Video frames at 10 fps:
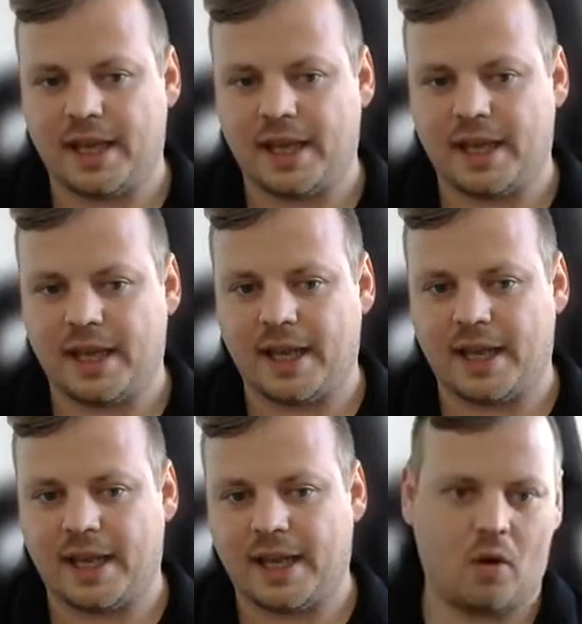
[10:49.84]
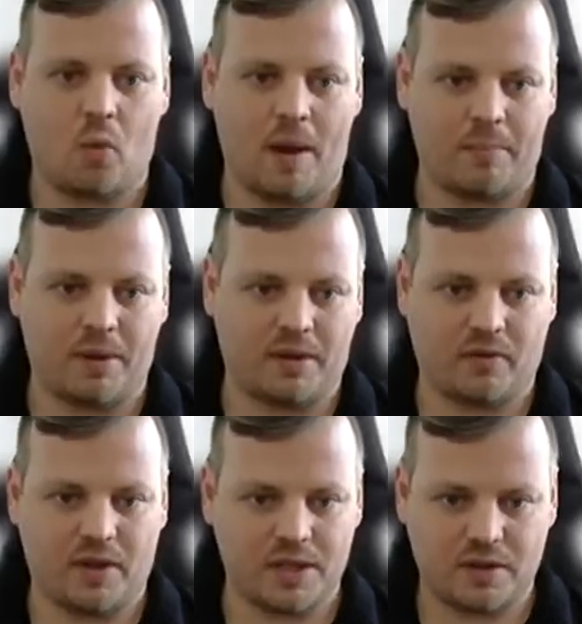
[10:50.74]
created in the web
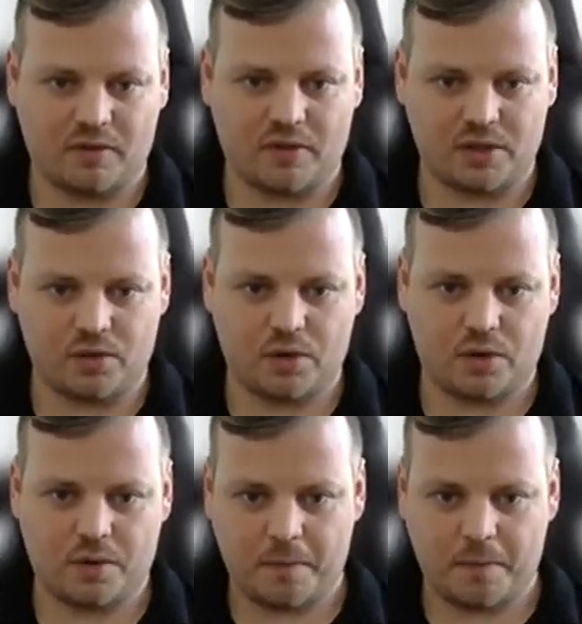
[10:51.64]
interface of XSOAR.